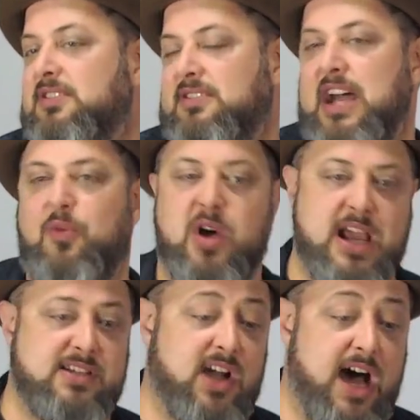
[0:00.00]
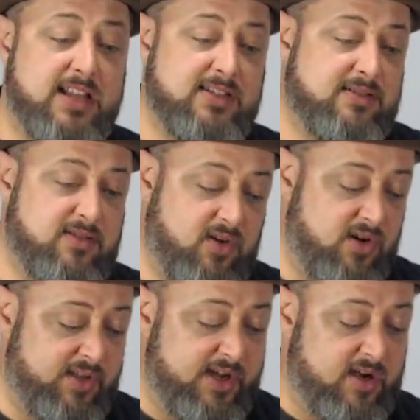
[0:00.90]
That one I taught
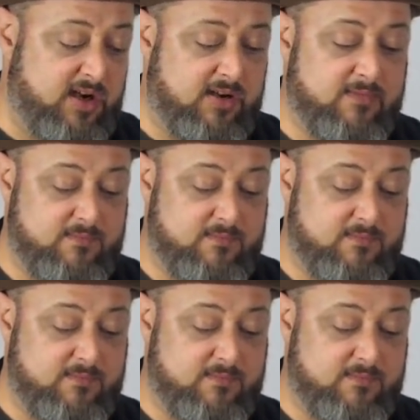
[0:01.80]
earlier.